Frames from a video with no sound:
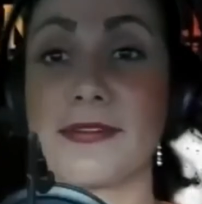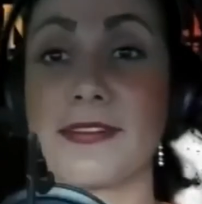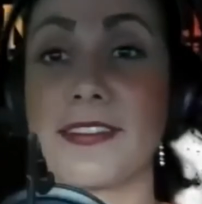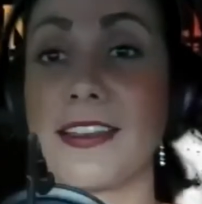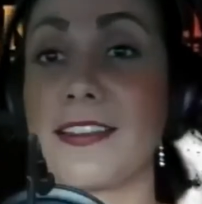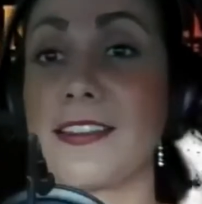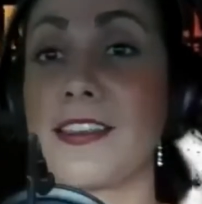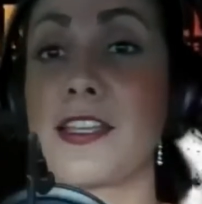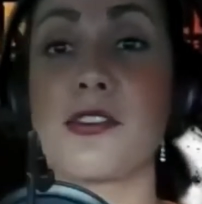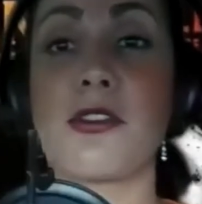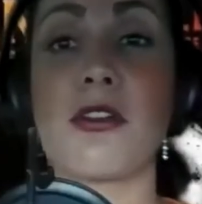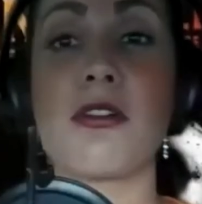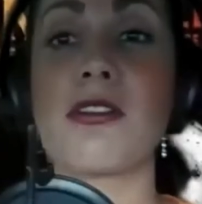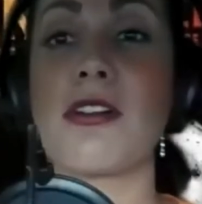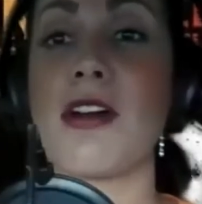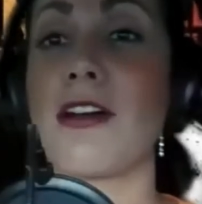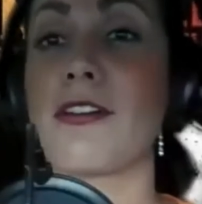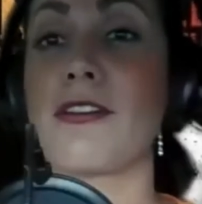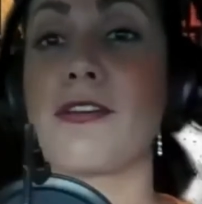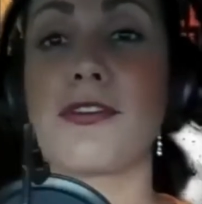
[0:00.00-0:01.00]
His whole
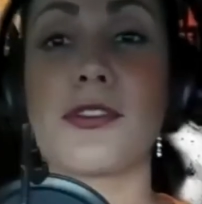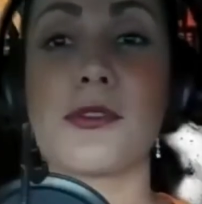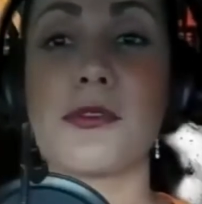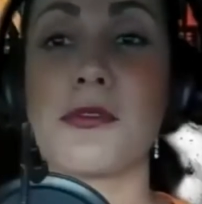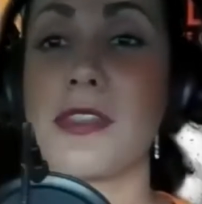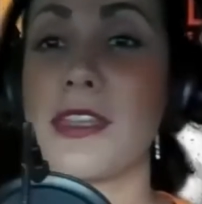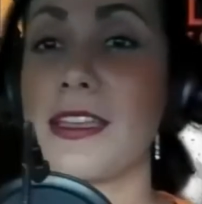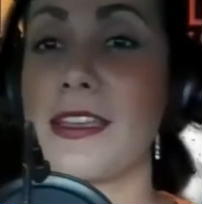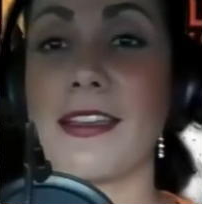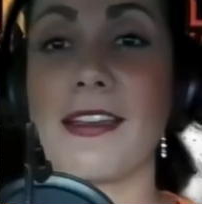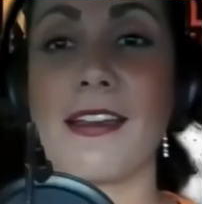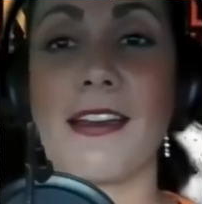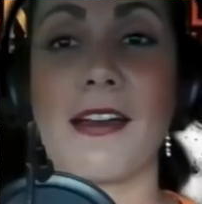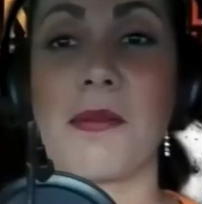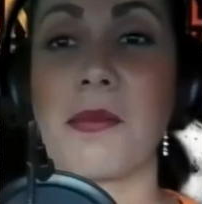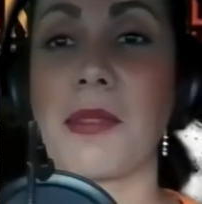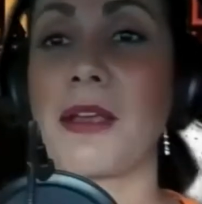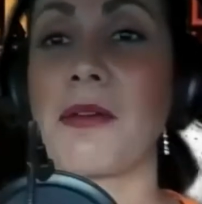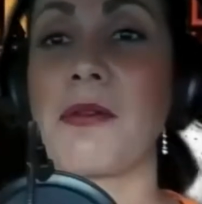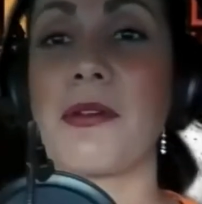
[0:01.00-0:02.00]
kung fu thing, I'm
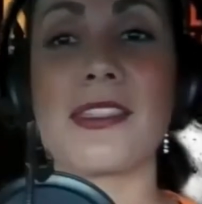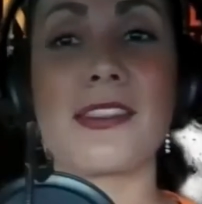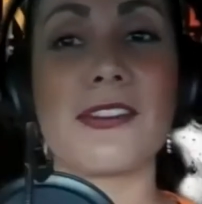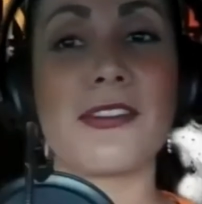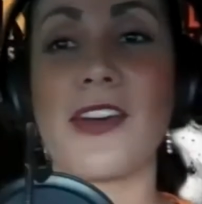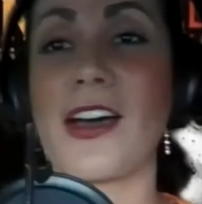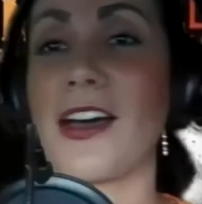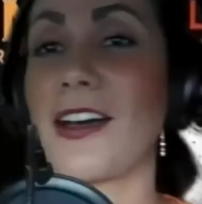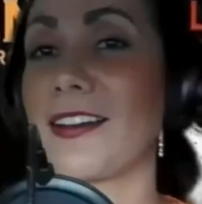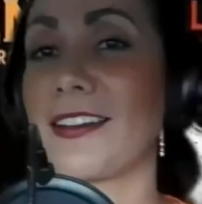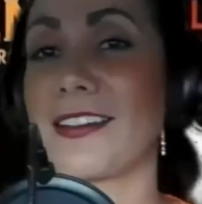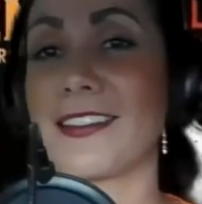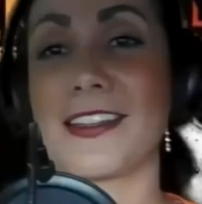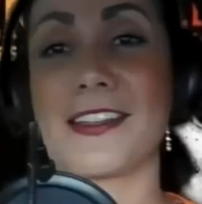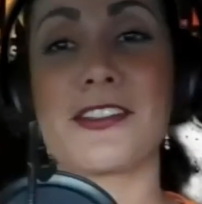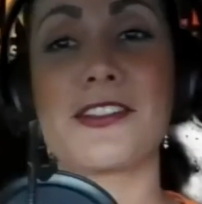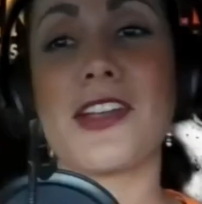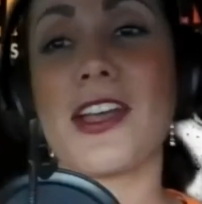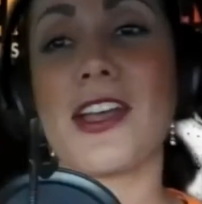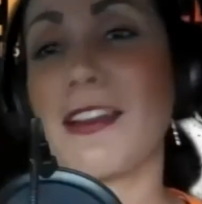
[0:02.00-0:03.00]
like, what the fuck?
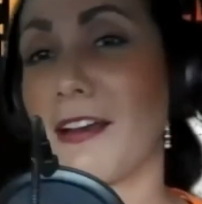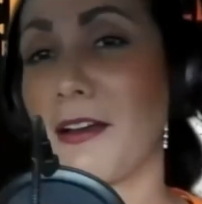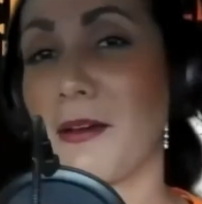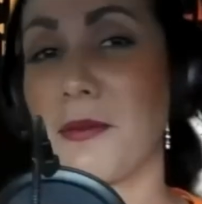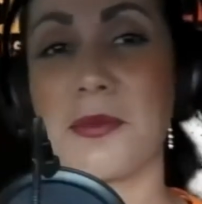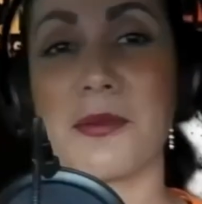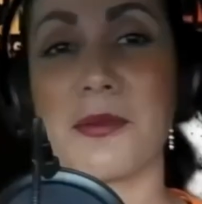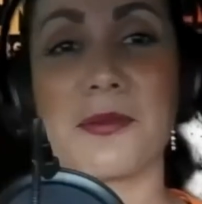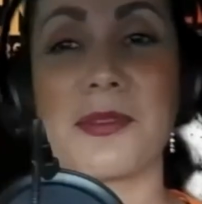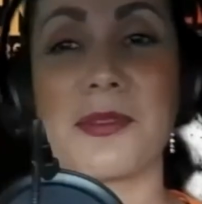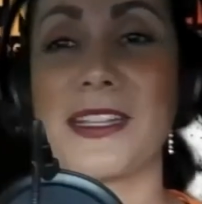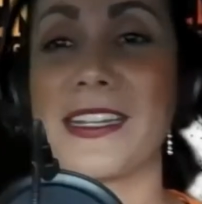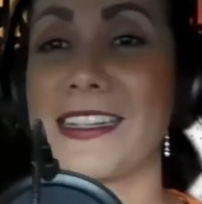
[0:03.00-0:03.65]
Like, shut up, please.